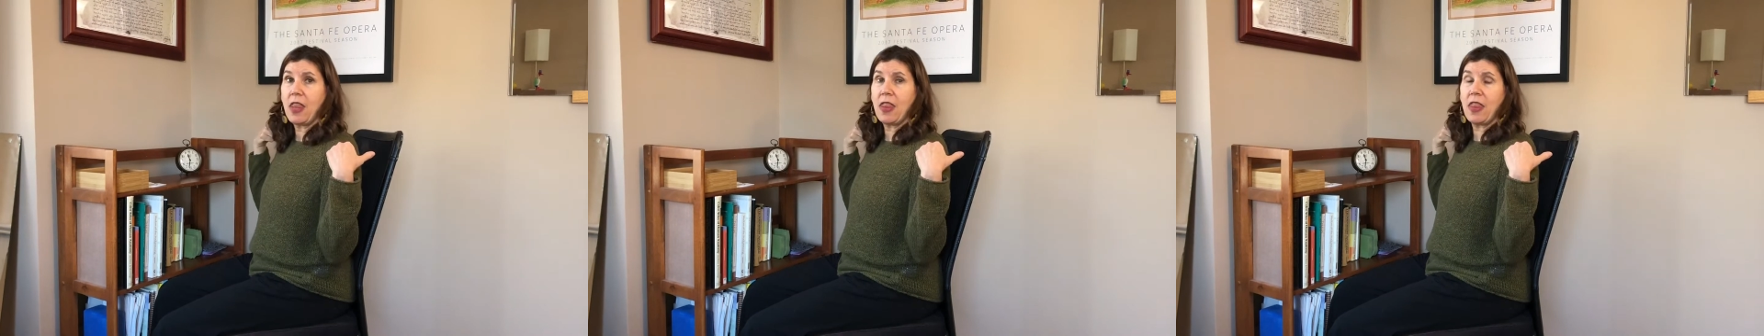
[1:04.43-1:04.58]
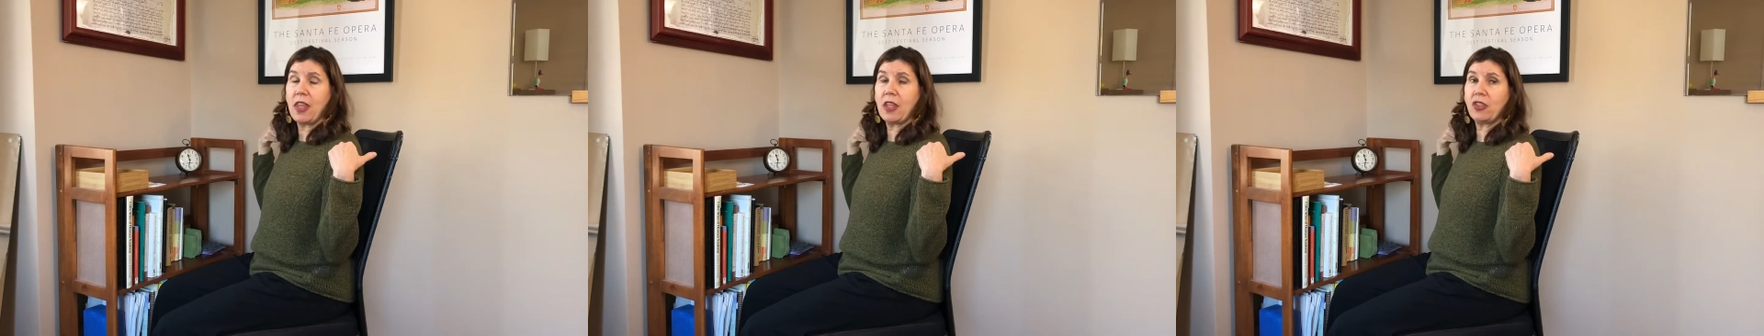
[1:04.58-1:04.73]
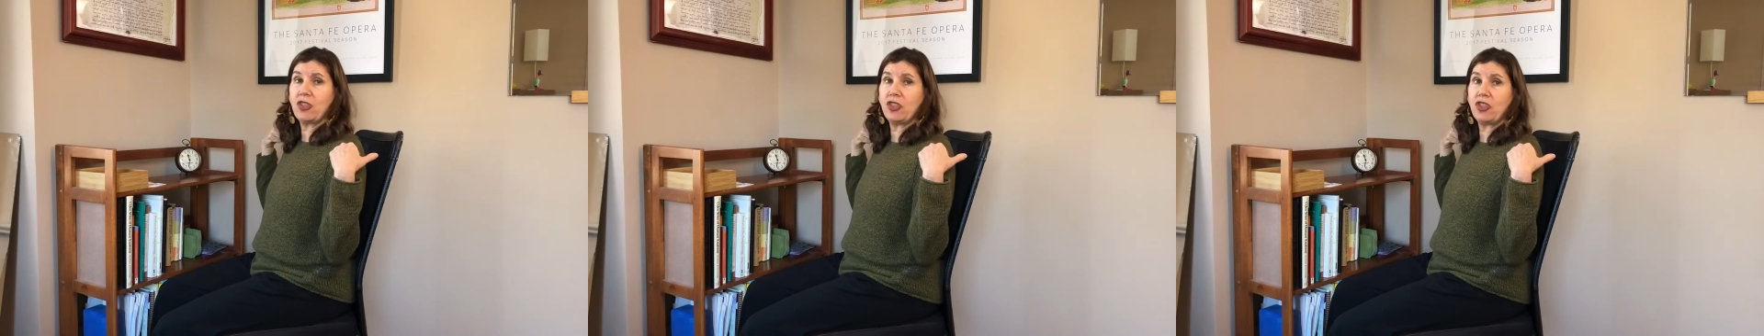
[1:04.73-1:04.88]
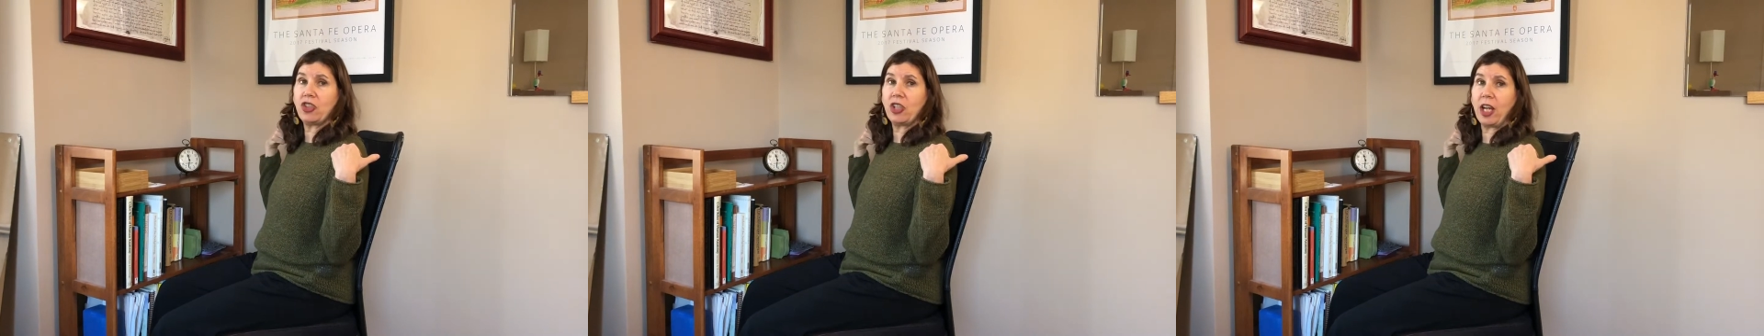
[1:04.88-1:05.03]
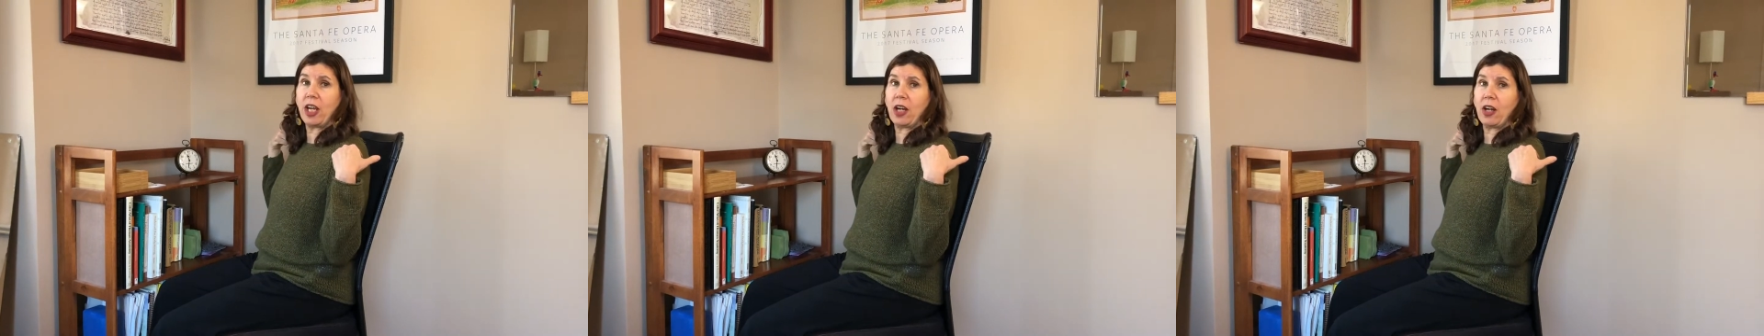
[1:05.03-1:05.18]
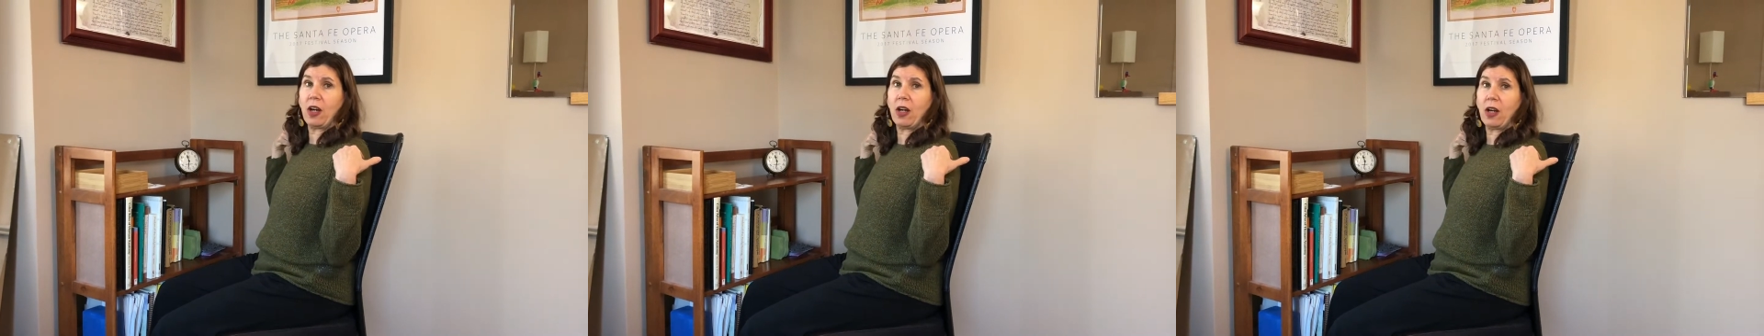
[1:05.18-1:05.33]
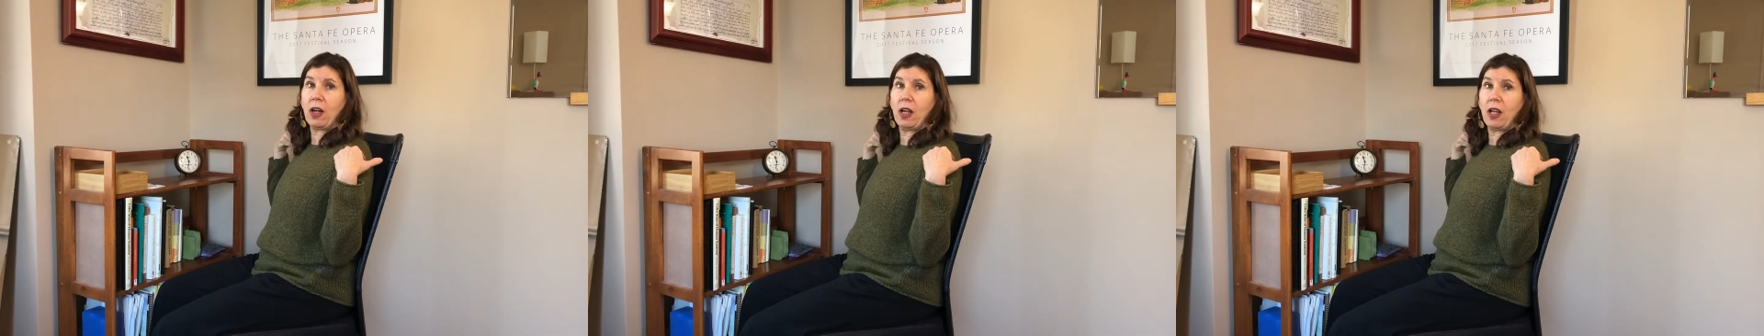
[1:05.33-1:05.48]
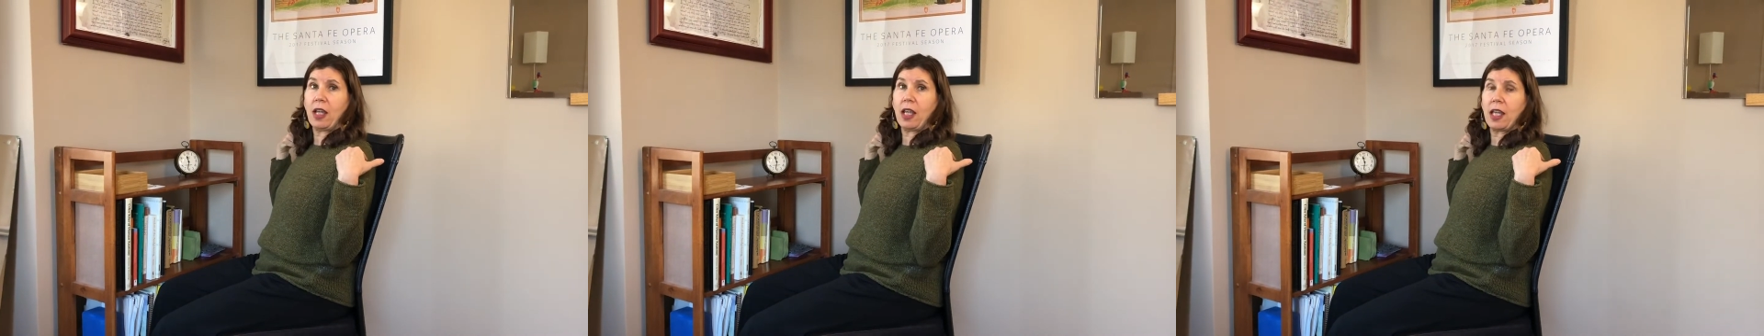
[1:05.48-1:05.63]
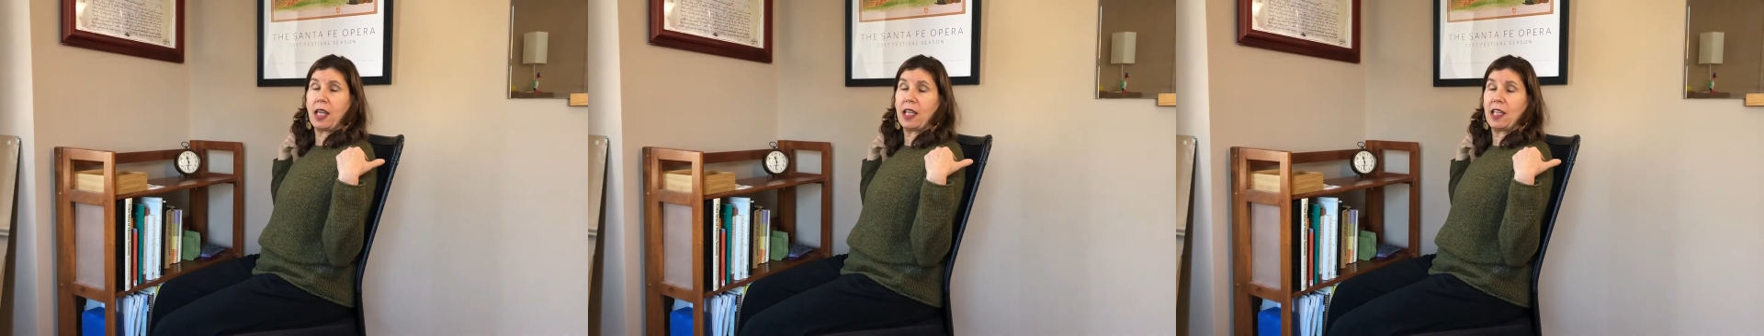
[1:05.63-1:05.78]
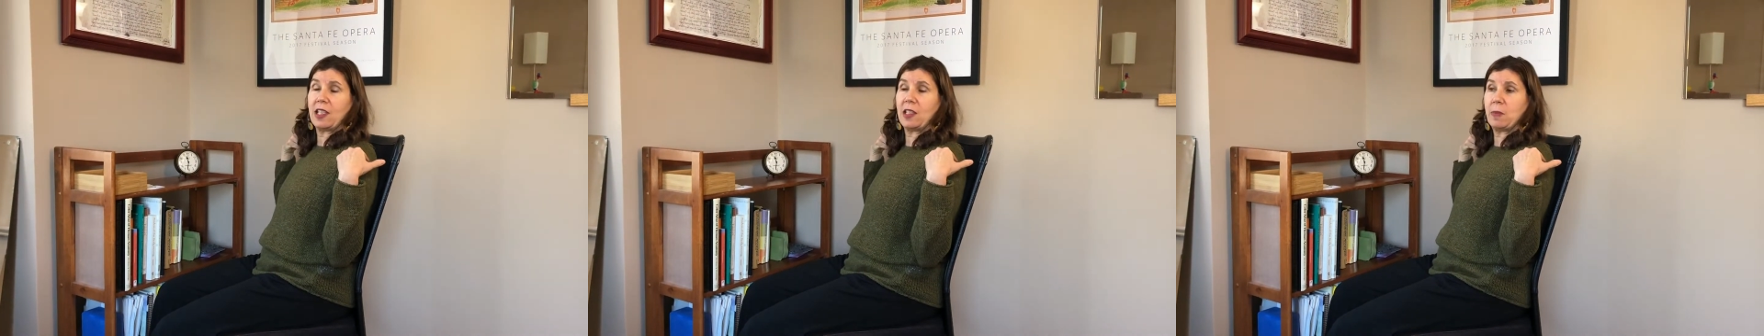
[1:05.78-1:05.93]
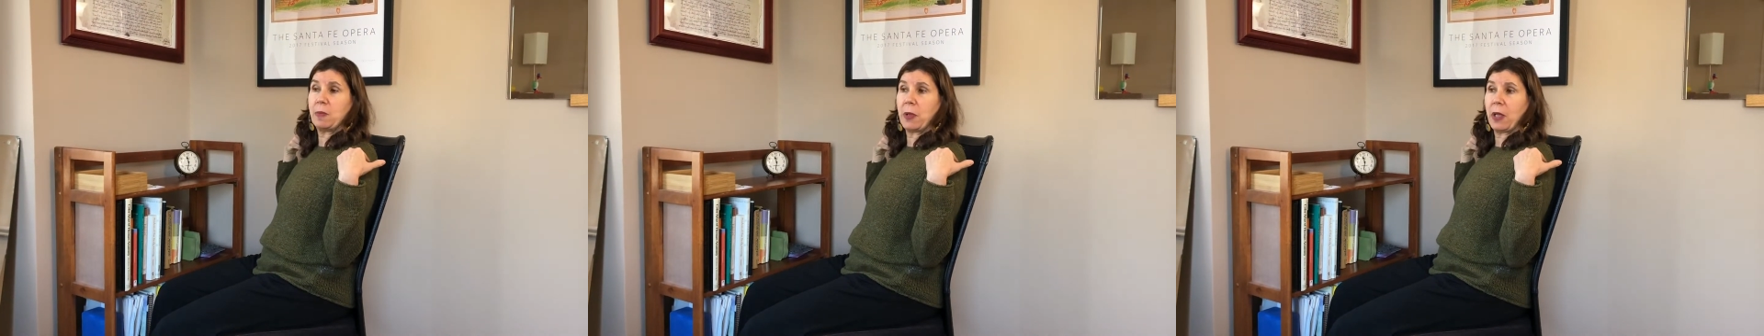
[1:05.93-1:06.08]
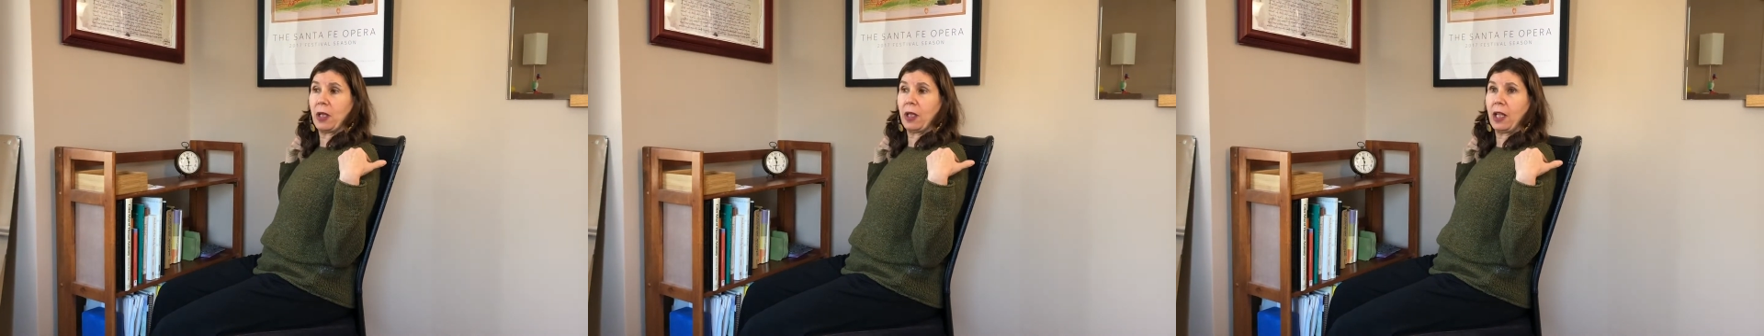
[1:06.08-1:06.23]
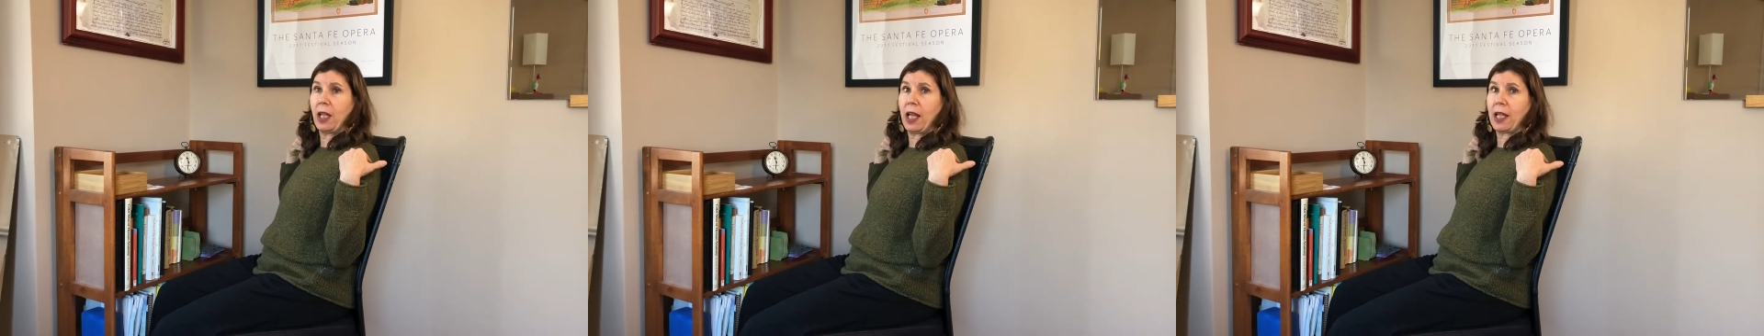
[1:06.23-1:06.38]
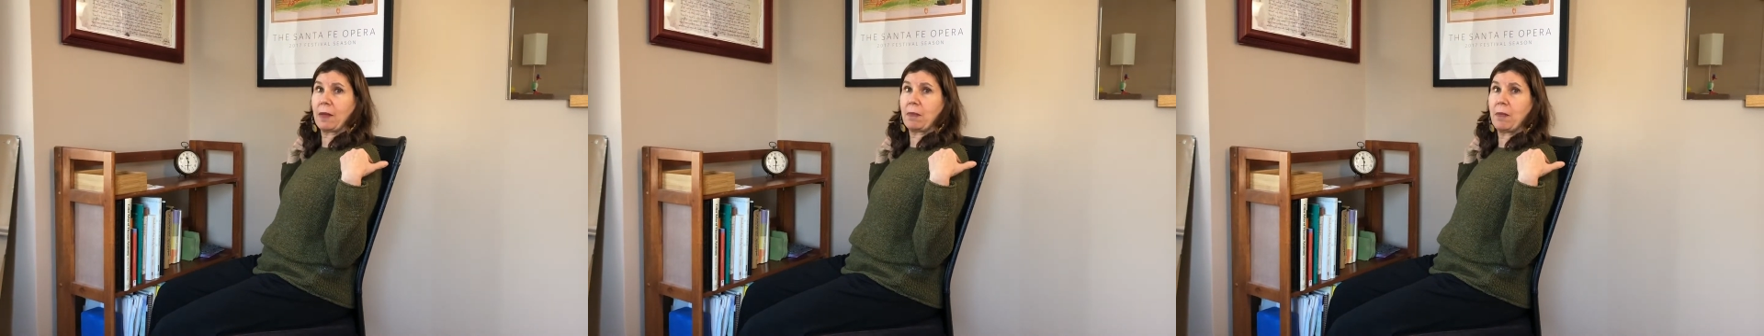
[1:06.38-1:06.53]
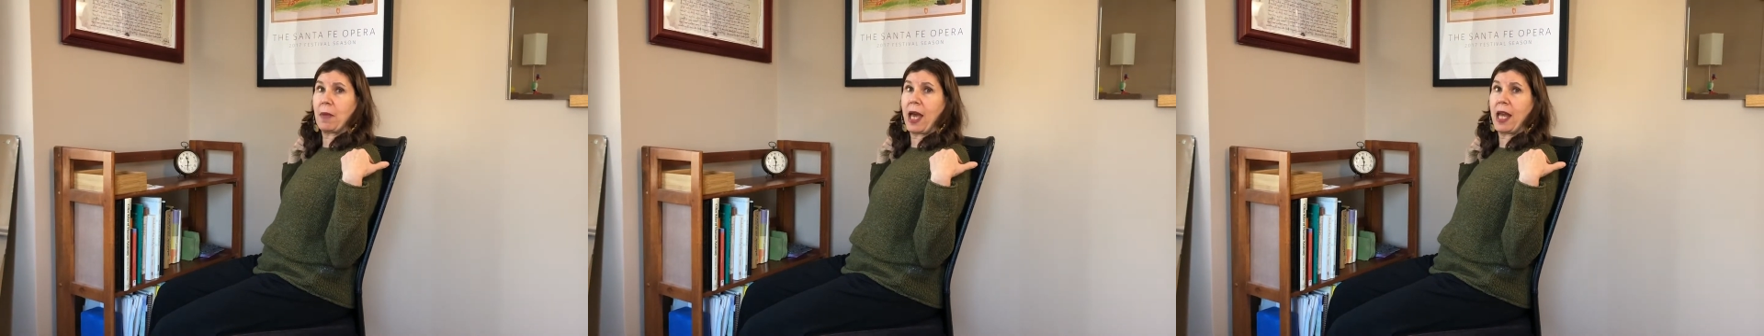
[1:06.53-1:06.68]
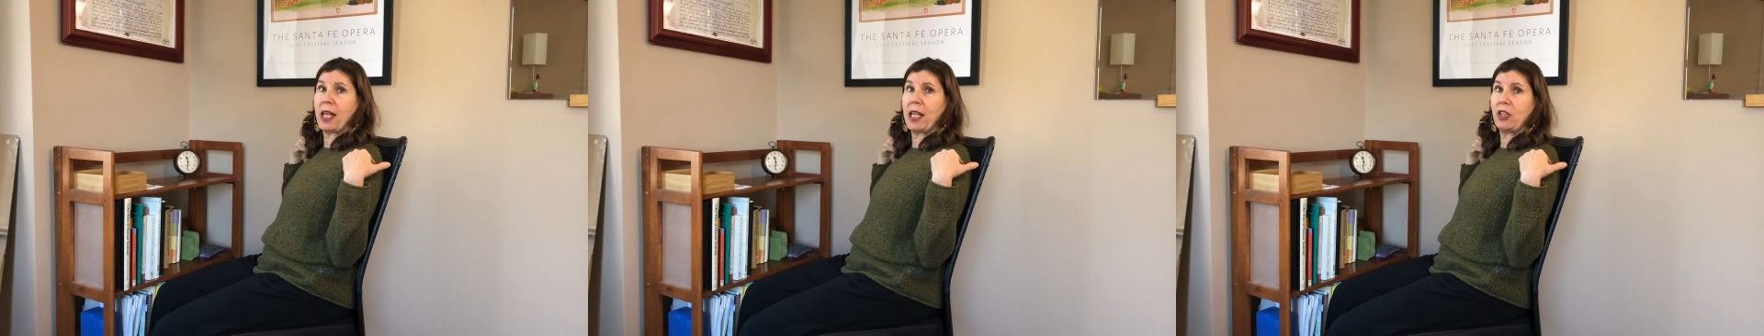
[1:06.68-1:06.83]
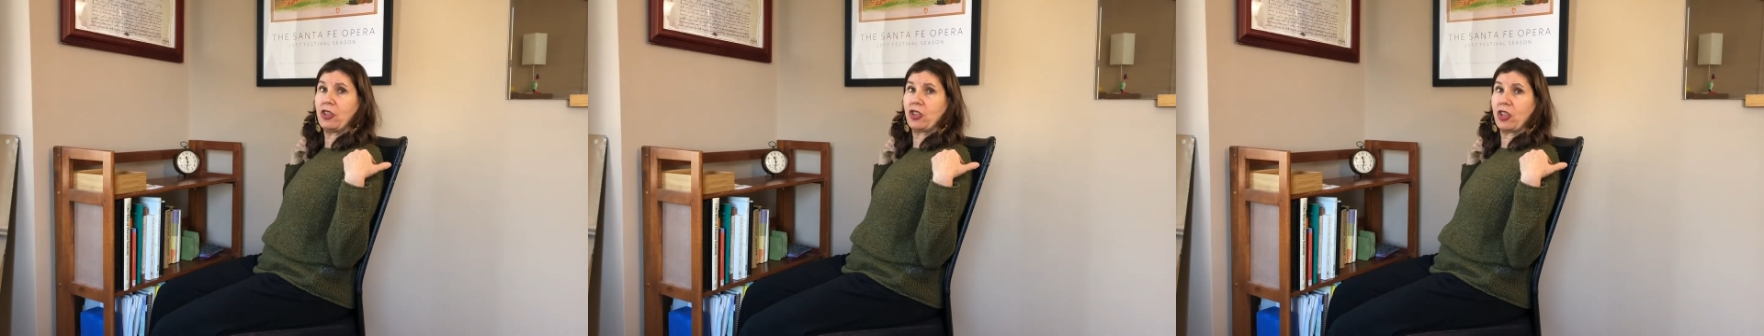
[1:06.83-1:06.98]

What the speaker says: this chair is built like many